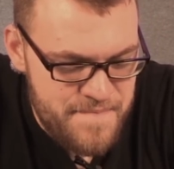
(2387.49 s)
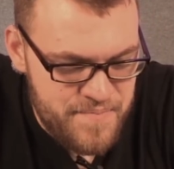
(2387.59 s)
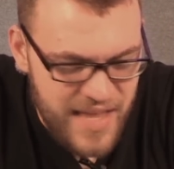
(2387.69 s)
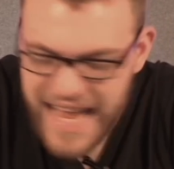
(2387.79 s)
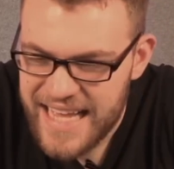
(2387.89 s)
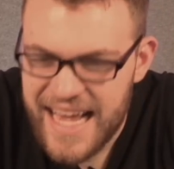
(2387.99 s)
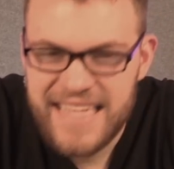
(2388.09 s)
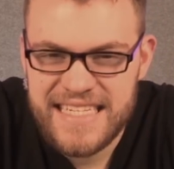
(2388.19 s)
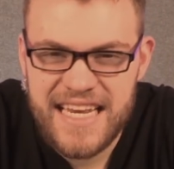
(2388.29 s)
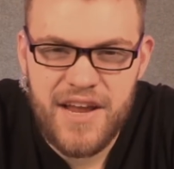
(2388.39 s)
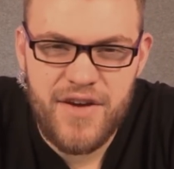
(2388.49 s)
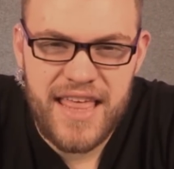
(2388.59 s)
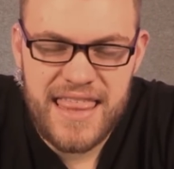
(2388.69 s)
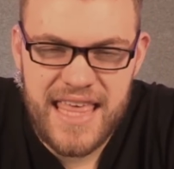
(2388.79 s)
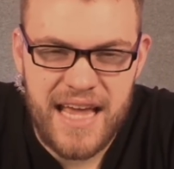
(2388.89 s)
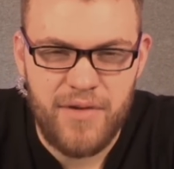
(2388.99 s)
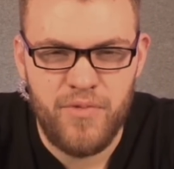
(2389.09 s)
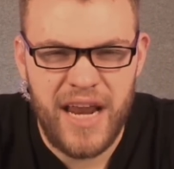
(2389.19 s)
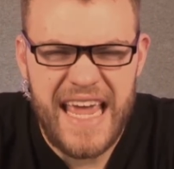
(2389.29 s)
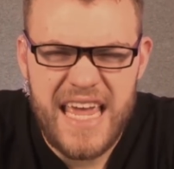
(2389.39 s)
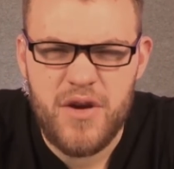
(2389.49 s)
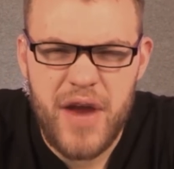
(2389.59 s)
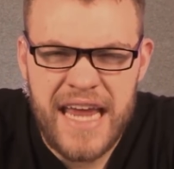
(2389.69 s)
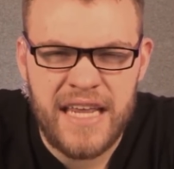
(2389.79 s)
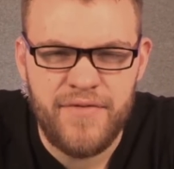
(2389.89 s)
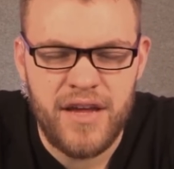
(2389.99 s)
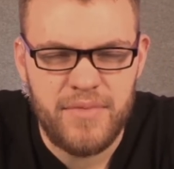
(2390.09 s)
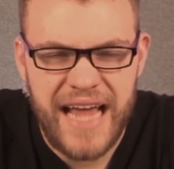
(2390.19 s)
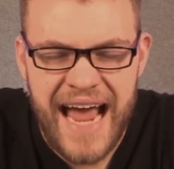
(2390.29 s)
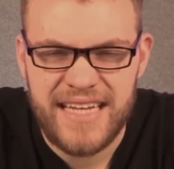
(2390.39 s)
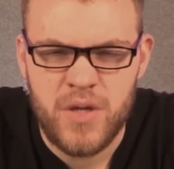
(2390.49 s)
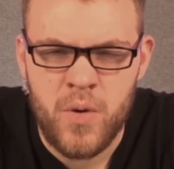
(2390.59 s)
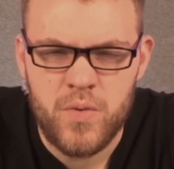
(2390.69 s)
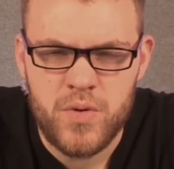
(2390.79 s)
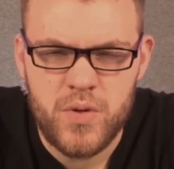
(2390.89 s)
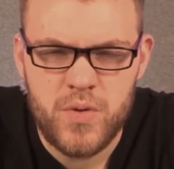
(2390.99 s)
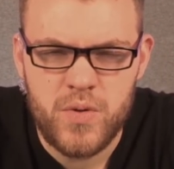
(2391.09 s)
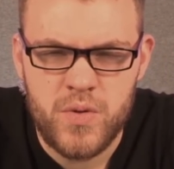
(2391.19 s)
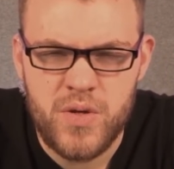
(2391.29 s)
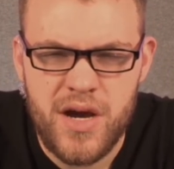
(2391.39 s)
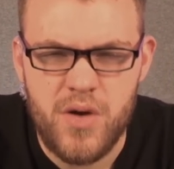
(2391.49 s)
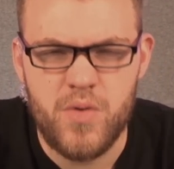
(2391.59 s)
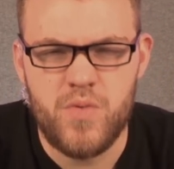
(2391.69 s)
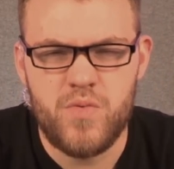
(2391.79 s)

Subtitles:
like, I sit here and I think, when I hear ADV, I'm like, I don't know,